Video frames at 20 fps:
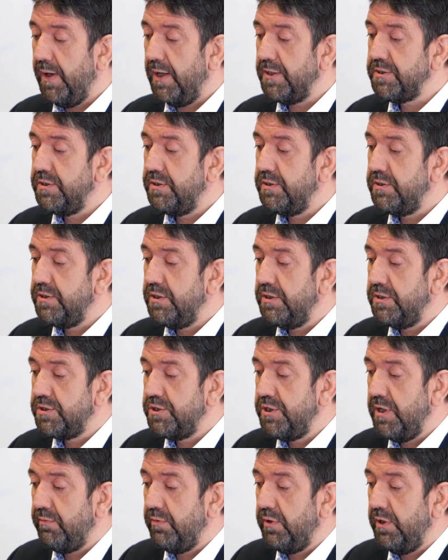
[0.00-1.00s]
patent is
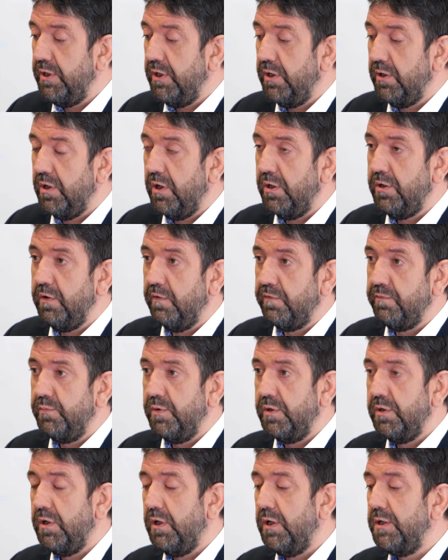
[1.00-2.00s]
generally a
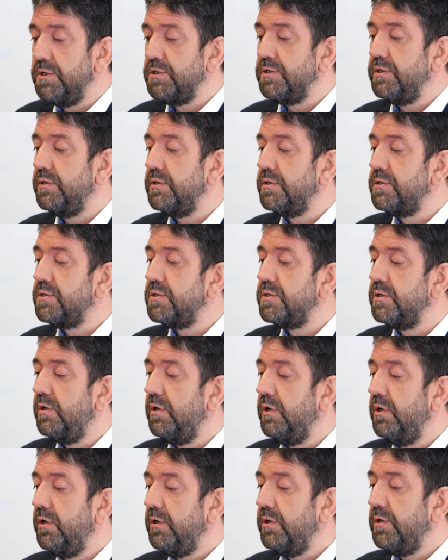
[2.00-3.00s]
government license
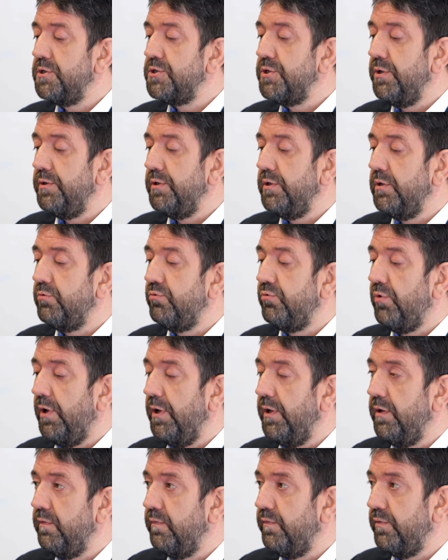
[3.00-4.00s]
concerning a
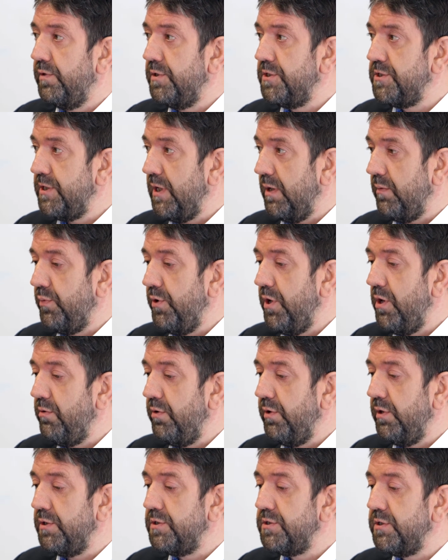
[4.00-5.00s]
right for a set
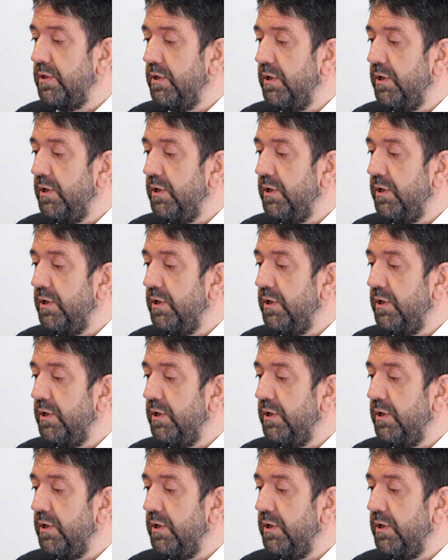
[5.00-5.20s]
period,